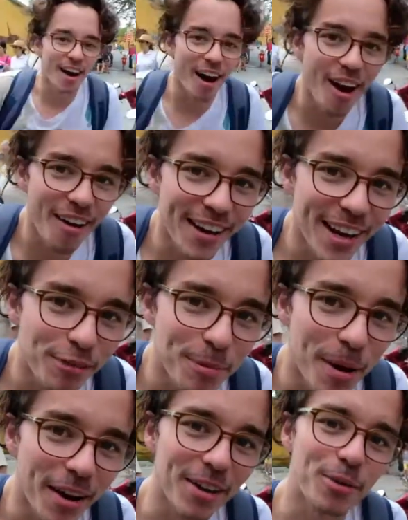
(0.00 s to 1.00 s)
Alright
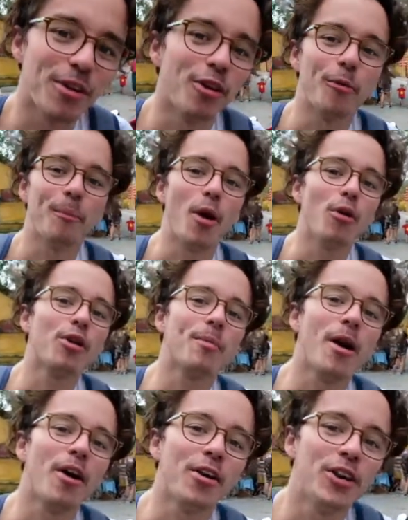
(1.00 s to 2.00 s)
everybody, we're all
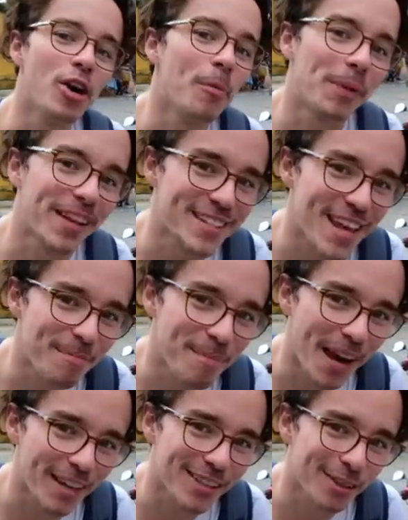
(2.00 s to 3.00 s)
Pokemoned up. Let's head
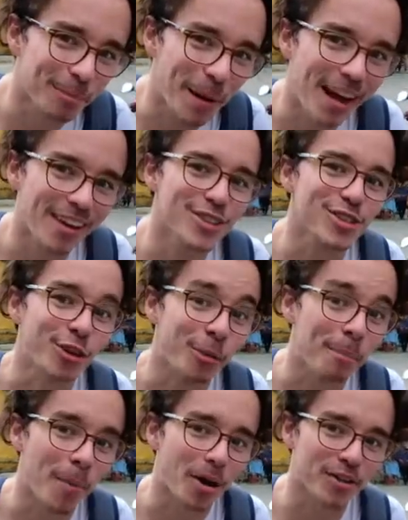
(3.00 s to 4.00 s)
back to the palace and
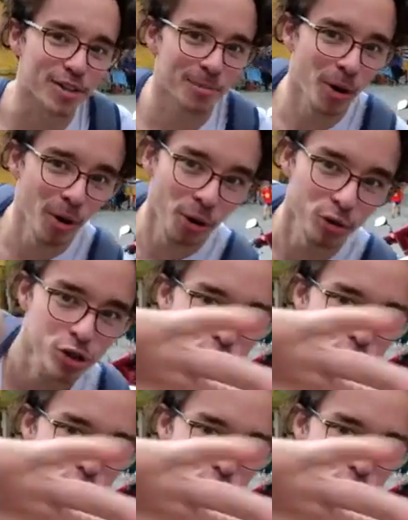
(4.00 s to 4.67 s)
unbox them all.